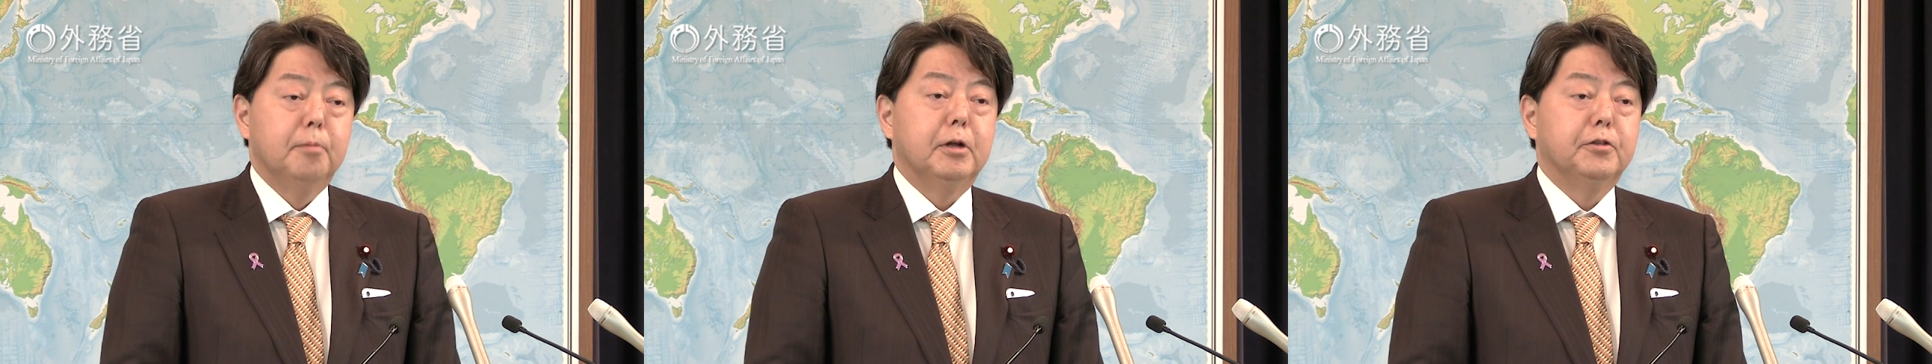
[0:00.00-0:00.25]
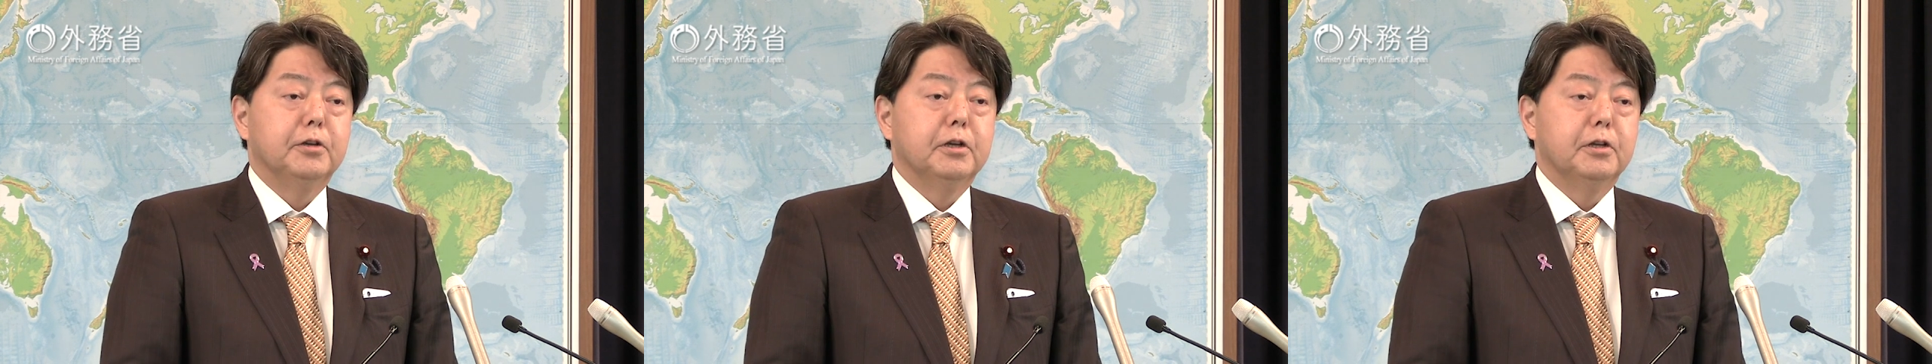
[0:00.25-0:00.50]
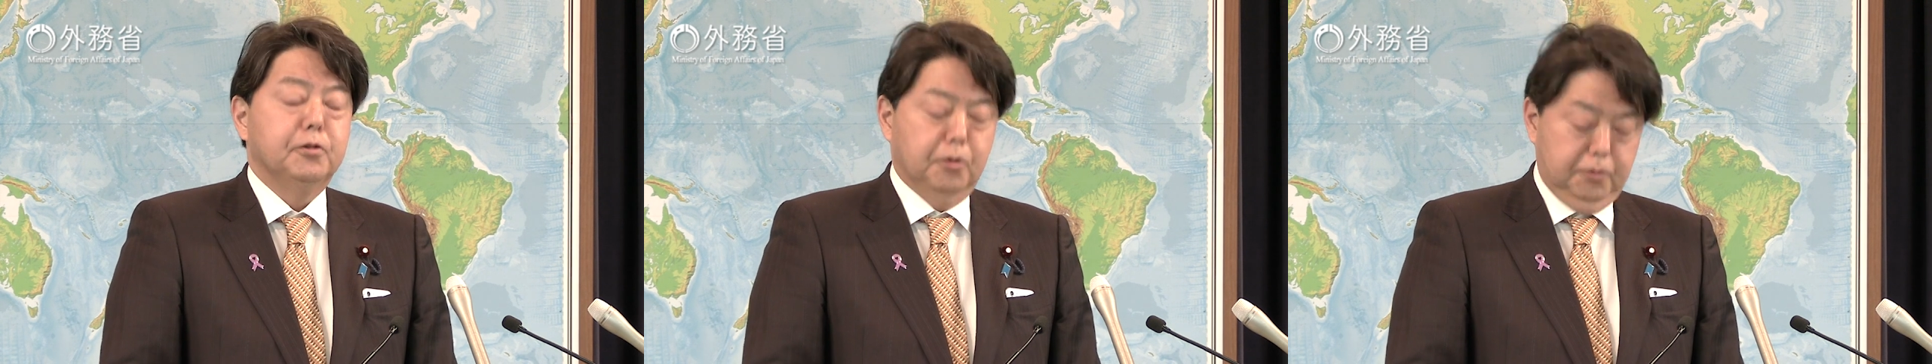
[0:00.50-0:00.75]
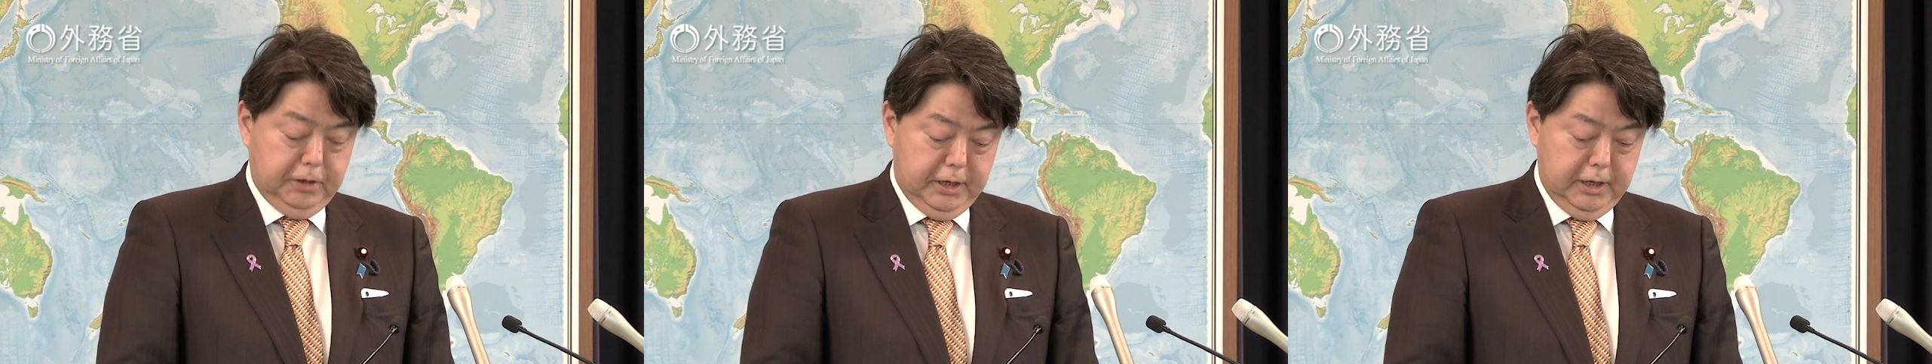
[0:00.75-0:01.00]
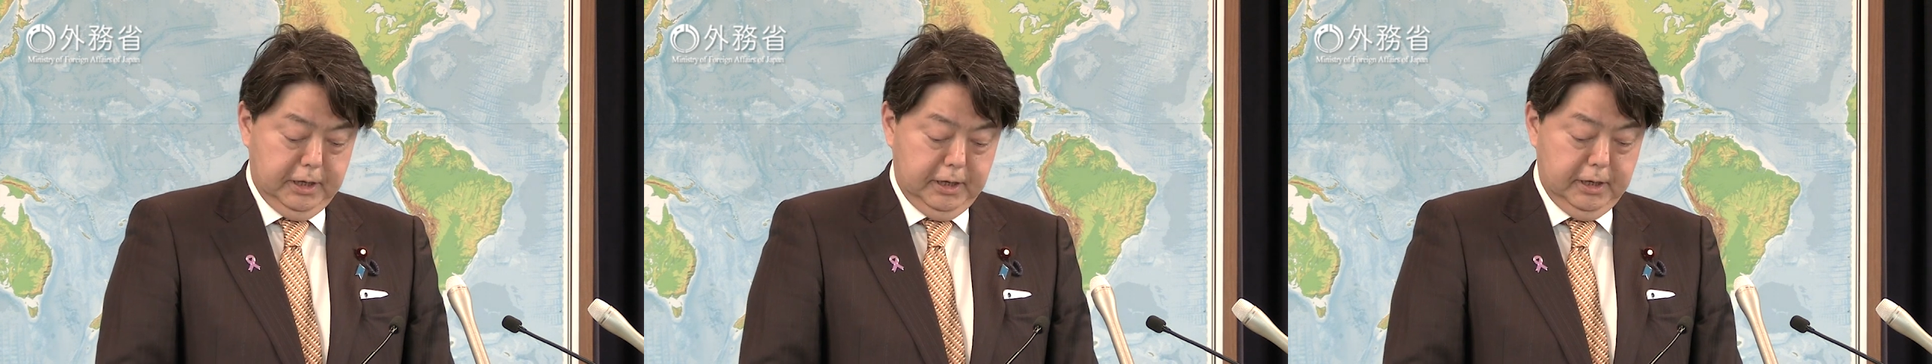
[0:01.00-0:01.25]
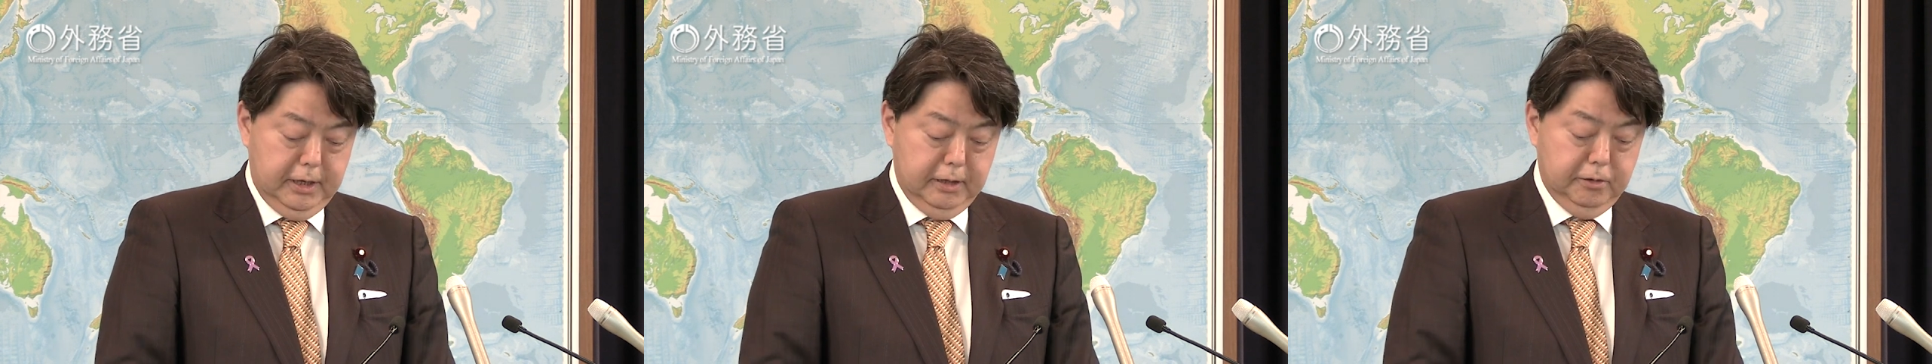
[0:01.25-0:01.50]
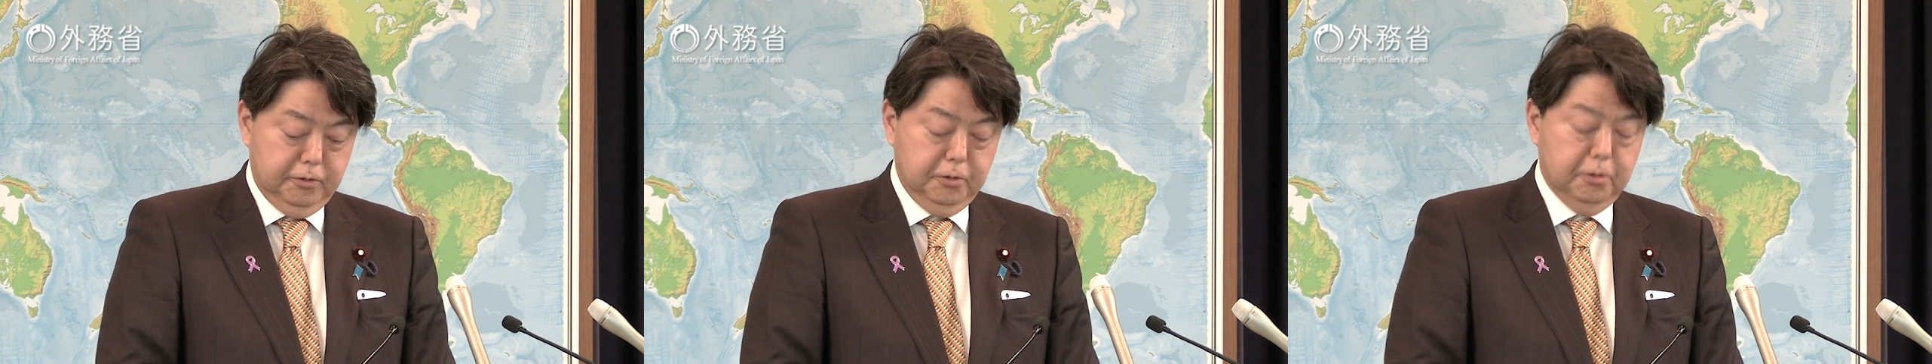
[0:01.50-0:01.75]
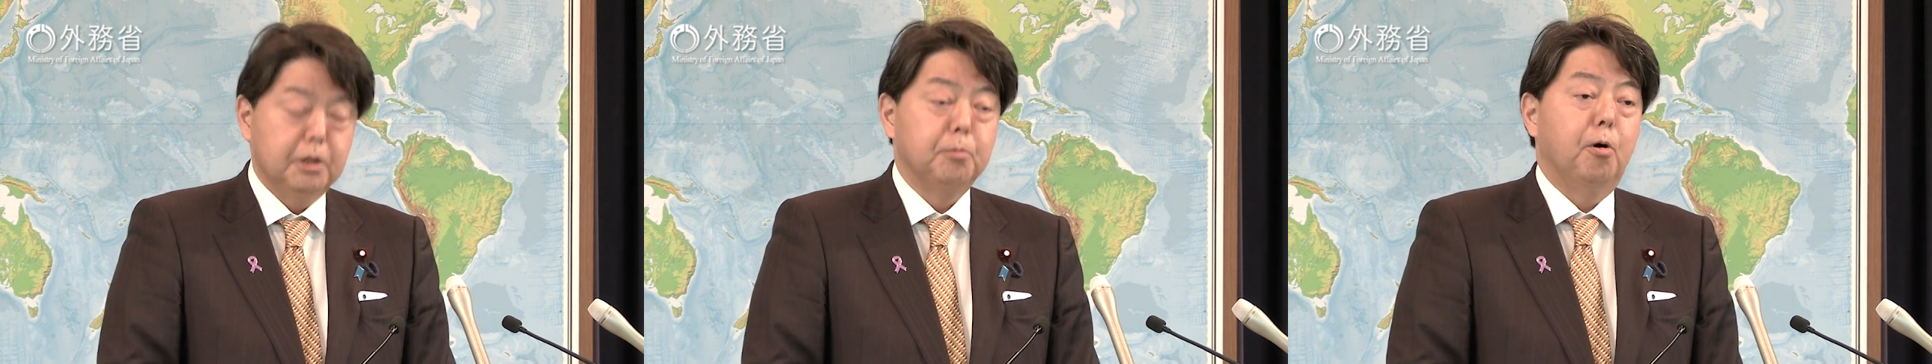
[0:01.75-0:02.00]
and regional
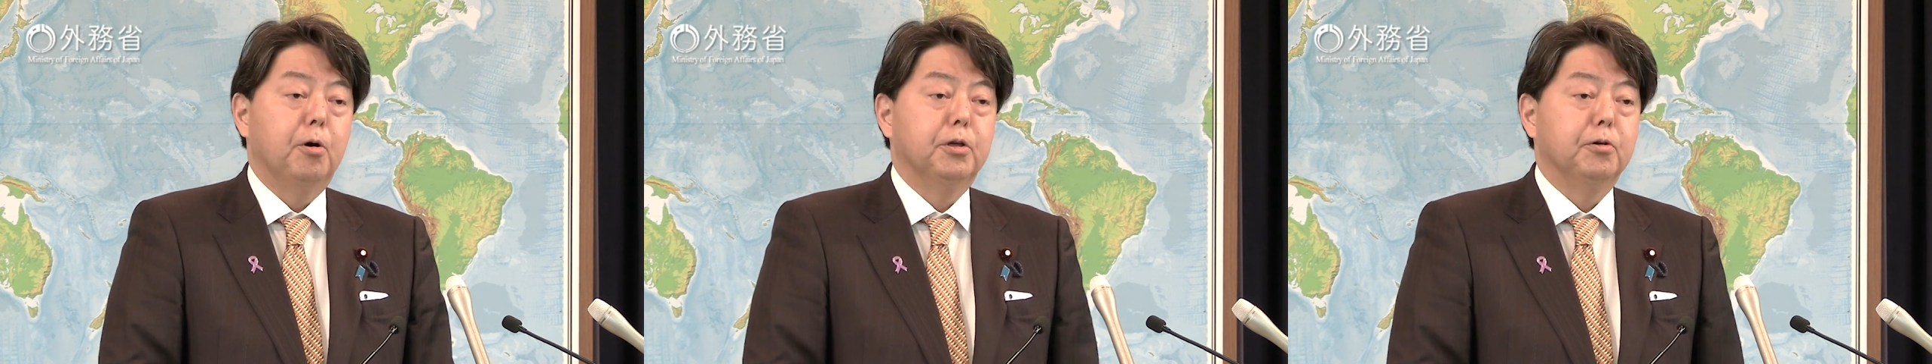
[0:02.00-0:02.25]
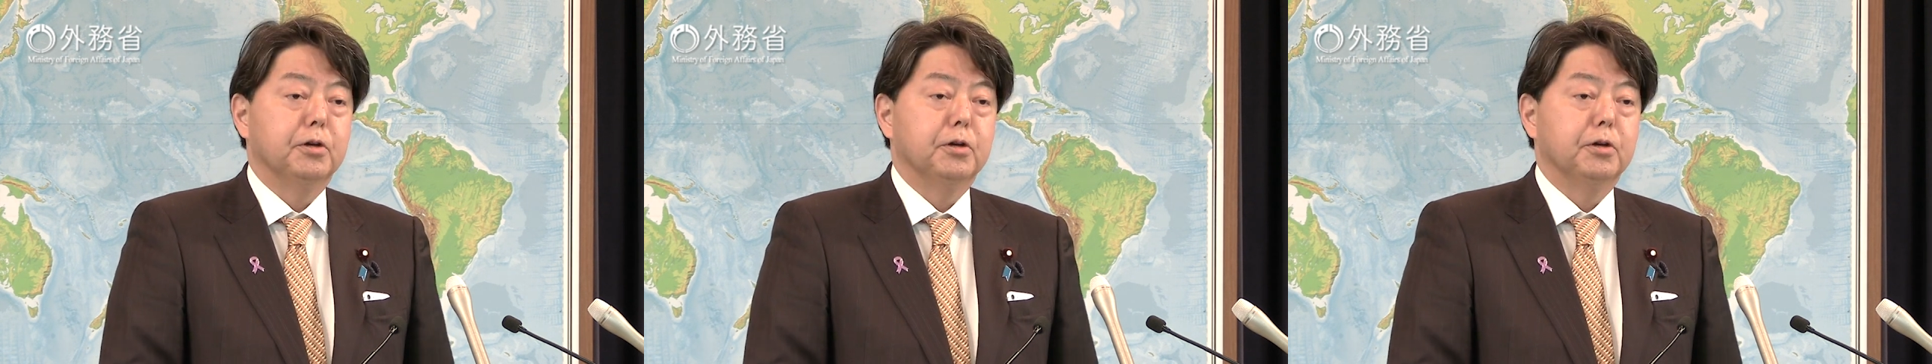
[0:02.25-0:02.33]
situation,